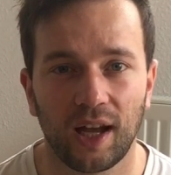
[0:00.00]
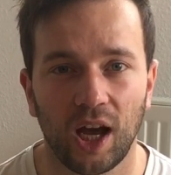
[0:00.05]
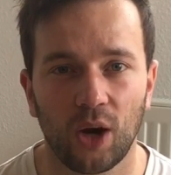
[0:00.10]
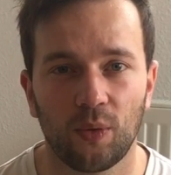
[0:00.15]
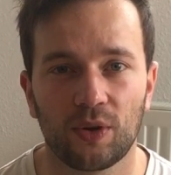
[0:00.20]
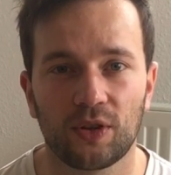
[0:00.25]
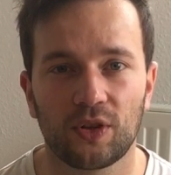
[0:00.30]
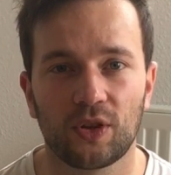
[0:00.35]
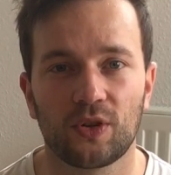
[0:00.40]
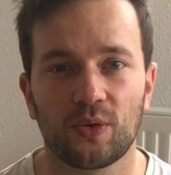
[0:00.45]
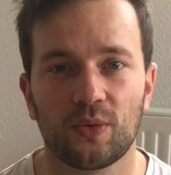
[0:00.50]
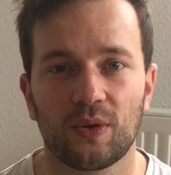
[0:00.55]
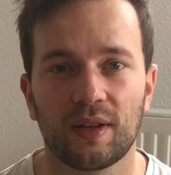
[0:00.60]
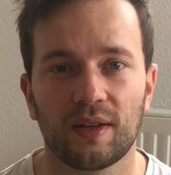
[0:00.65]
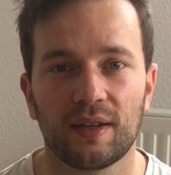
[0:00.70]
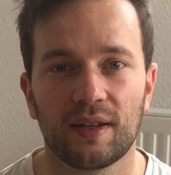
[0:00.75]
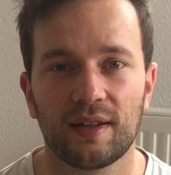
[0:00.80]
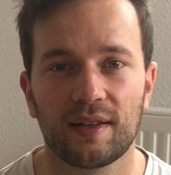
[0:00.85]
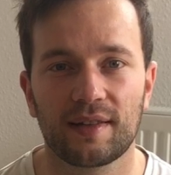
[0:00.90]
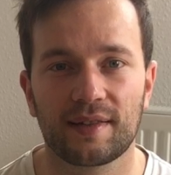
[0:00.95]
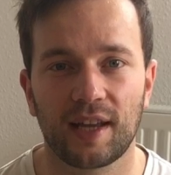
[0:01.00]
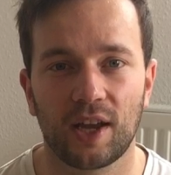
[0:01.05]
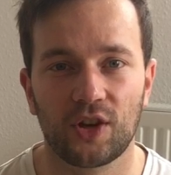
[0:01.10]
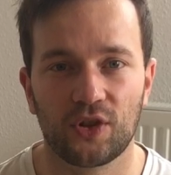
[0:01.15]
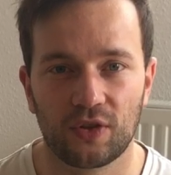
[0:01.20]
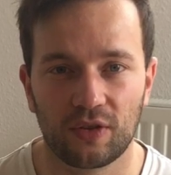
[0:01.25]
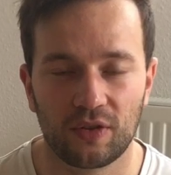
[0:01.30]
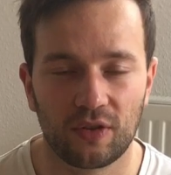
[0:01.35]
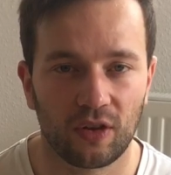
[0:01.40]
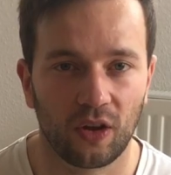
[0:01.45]
I want to do a little
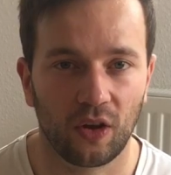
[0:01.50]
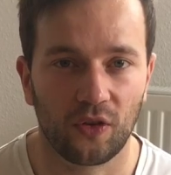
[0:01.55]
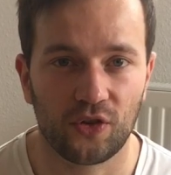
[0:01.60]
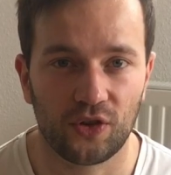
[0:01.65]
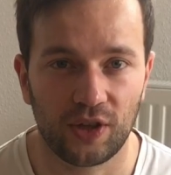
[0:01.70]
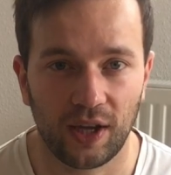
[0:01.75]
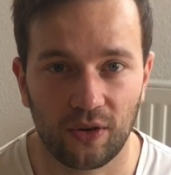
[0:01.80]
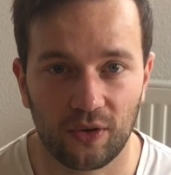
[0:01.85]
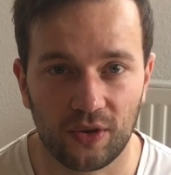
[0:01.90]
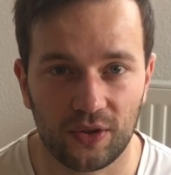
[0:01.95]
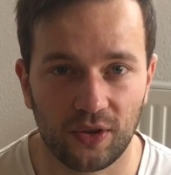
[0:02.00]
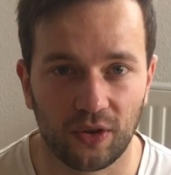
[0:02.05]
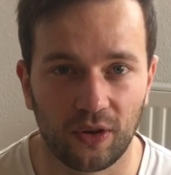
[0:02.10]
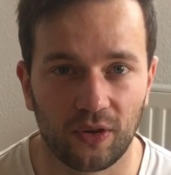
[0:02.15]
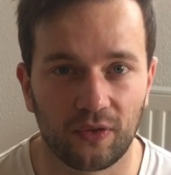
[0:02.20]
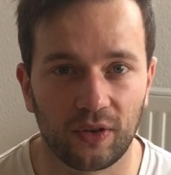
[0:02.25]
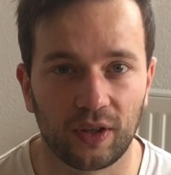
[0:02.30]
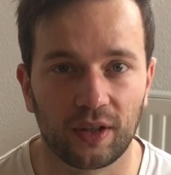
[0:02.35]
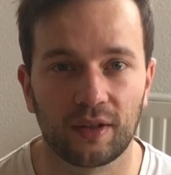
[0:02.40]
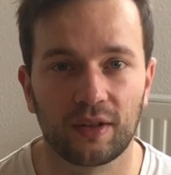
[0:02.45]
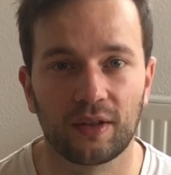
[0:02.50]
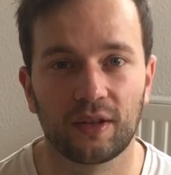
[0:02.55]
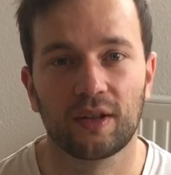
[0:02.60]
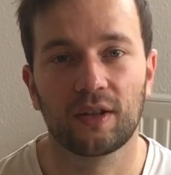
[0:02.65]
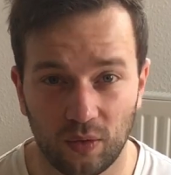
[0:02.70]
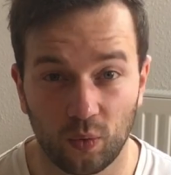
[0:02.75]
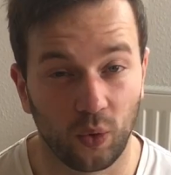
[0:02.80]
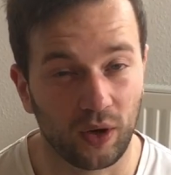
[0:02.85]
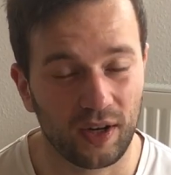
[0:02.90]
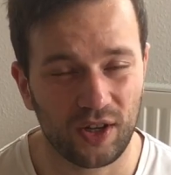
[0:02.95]
session of shadow surfing.
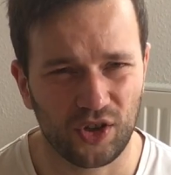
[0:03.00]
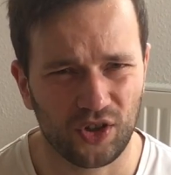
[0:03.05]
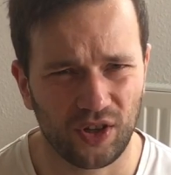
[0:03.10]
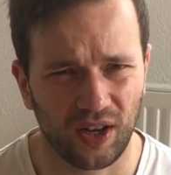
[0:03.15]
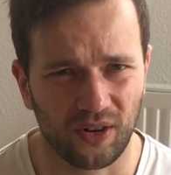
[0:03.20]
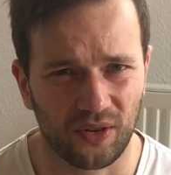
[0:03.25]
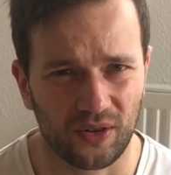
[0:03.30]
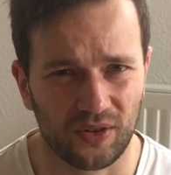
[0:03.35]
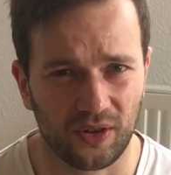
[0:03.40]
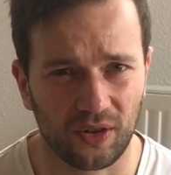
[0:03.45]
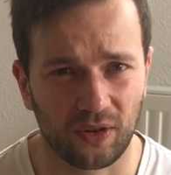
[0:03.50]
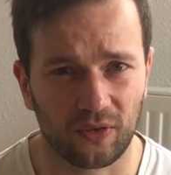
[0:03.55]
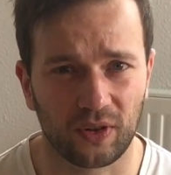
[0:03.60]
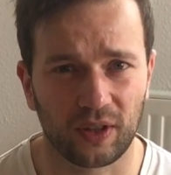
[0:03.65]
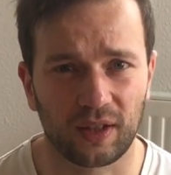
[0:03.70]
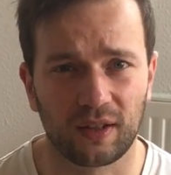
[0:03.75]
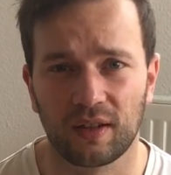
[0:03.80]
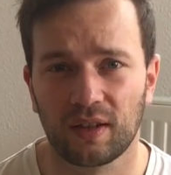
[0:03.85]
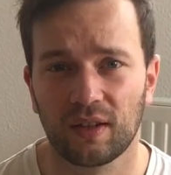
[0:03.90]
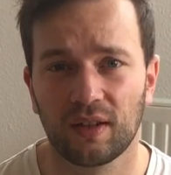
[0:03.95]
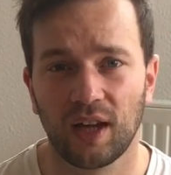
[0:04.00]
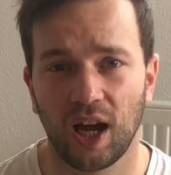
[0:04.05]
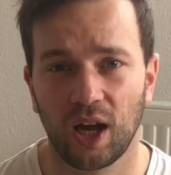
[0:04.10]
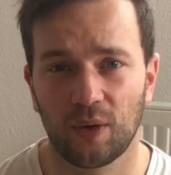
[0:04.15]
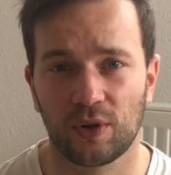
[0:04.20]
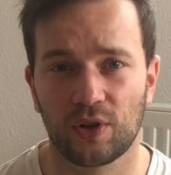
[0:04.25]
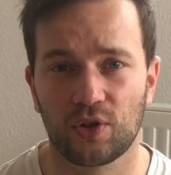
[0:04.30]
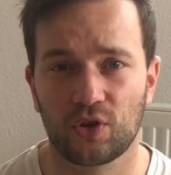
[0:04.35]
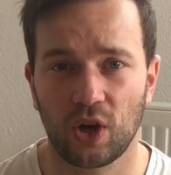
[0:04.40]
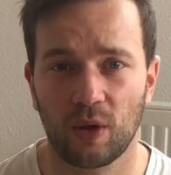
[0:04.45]
What is shadow surfing? I
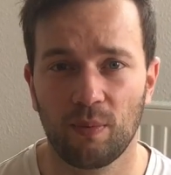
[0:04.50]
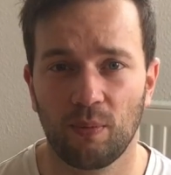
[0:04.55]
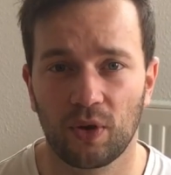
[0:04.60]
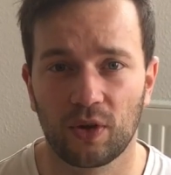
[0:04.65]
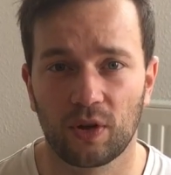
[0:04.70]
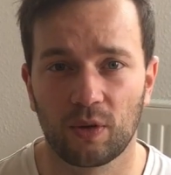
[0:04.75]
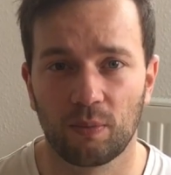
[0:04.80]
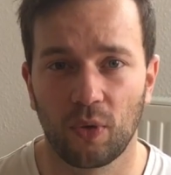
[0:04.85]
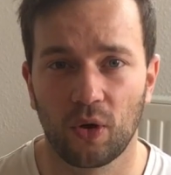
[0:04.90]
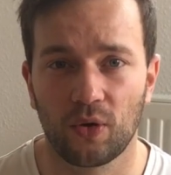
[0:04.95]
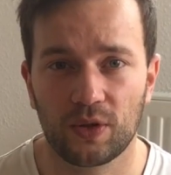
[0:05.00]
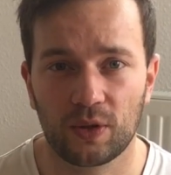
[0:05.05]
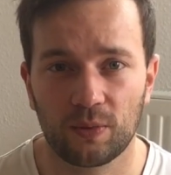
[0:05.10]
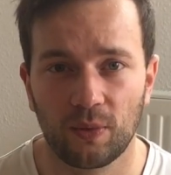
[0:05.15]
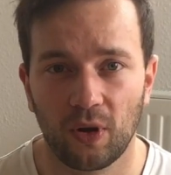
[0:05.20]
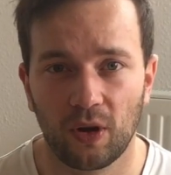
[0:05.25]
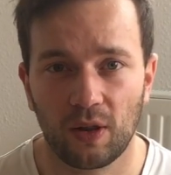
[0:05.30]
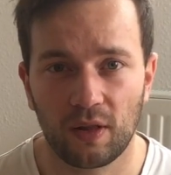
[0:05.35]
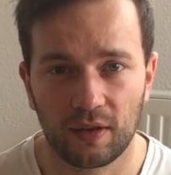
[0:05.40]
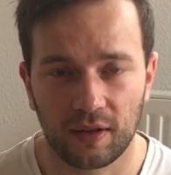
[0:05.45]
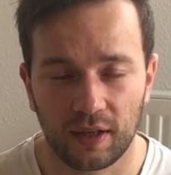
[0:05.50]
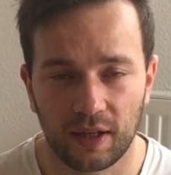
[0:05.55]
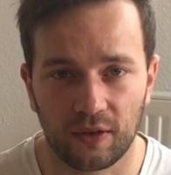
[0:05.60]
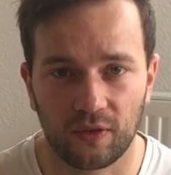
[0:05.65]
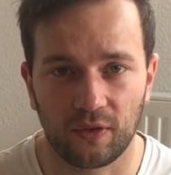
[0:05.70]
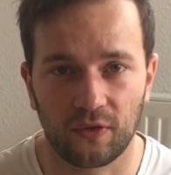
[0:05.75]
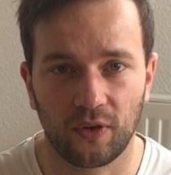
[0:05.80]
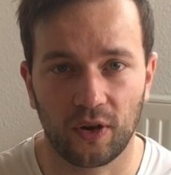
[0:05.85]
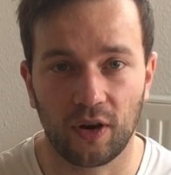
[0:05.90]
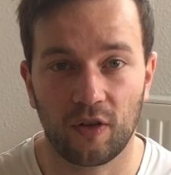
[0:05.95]
will jump on the Bosu ball in
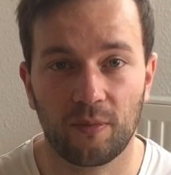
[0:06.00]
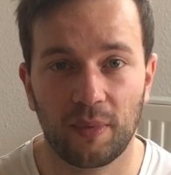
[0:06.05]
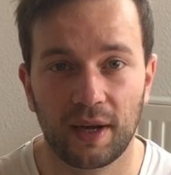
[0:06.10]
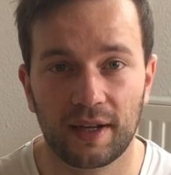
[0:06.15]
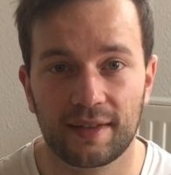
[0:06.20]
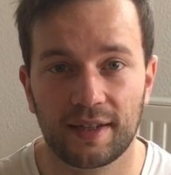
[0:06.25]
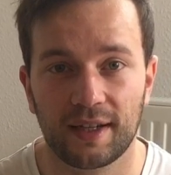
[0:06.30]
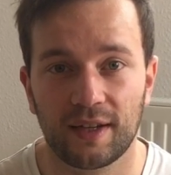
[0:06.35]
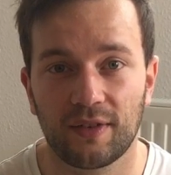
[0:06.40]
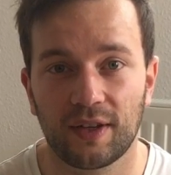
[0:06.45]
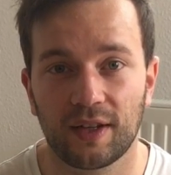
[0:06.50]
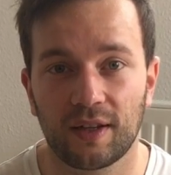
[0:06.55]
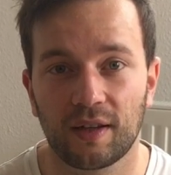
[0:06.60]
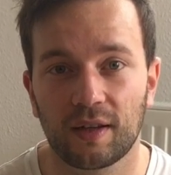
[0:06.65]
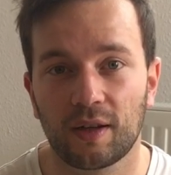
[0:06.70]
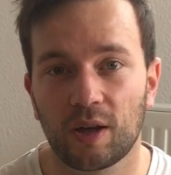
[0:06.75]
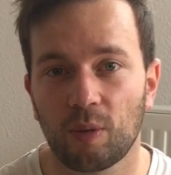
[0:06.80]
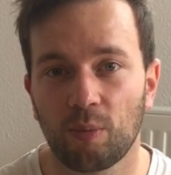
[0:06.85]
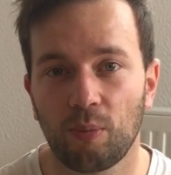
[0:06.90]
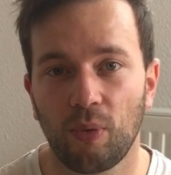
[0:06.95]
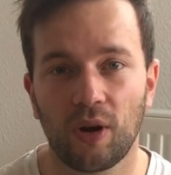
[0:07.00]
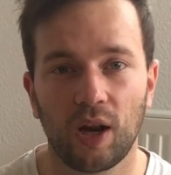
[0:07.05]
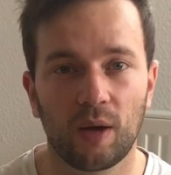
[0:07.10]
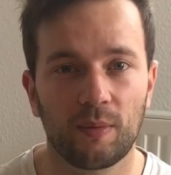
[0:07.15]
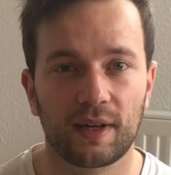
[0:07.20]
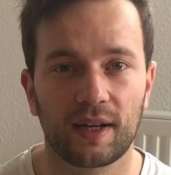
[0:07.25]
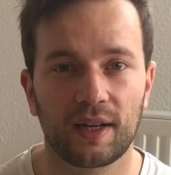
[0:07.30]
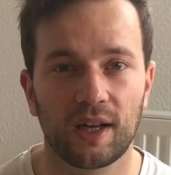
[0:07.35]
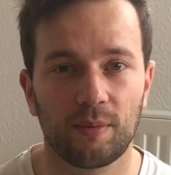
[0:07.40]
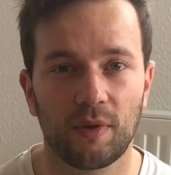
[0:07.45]
front of my TV, pull up a
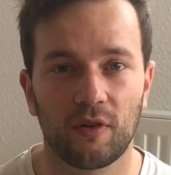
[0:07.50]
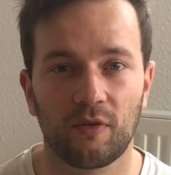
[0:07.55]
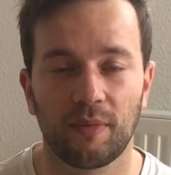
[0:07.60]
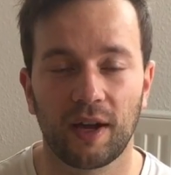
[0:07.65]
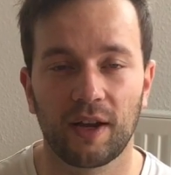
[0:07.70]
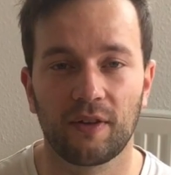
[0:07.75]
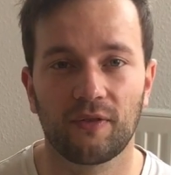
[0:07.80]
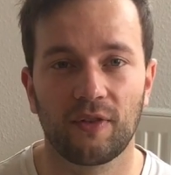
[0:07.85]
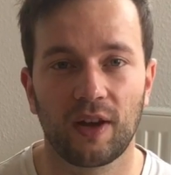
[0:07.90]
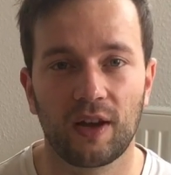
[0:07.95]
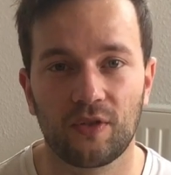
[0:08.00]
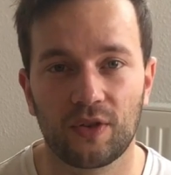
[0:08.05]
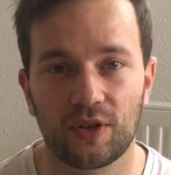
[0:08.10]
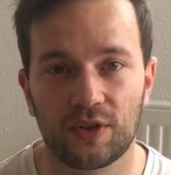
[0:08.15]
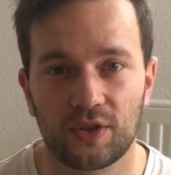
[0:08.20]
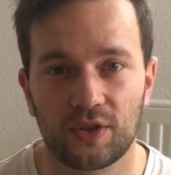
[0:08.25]
clip of my favorite